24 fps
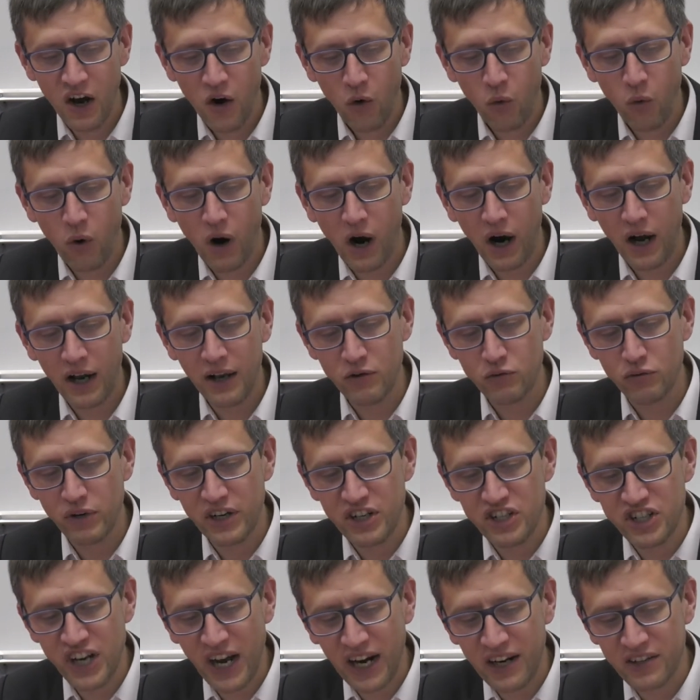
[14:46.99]
while
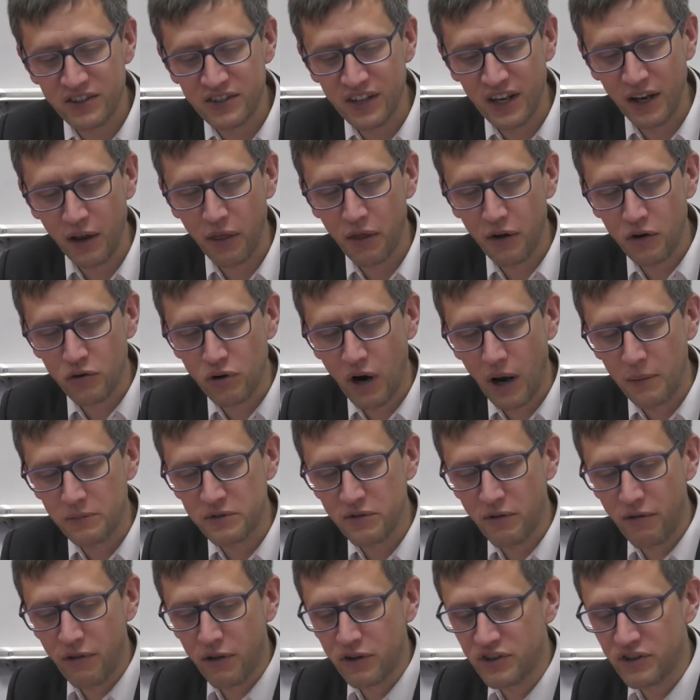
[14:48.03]
rejecting the crimes of